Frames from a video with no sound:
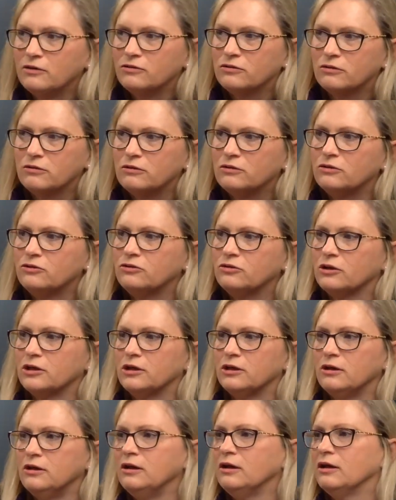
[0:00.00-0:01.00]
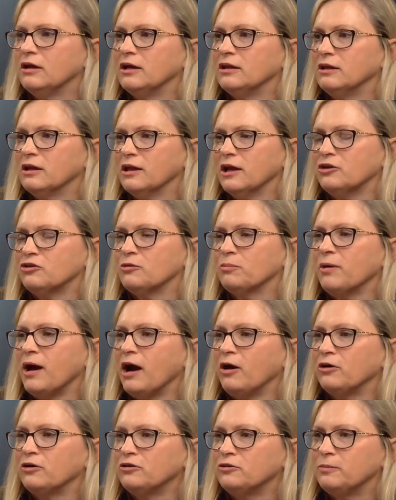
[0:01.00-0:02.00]
solution in the electric
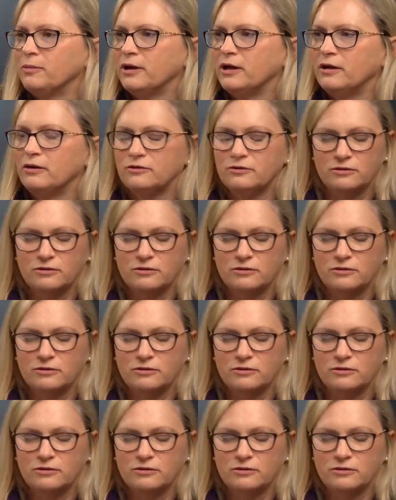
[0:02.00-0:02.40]
power space,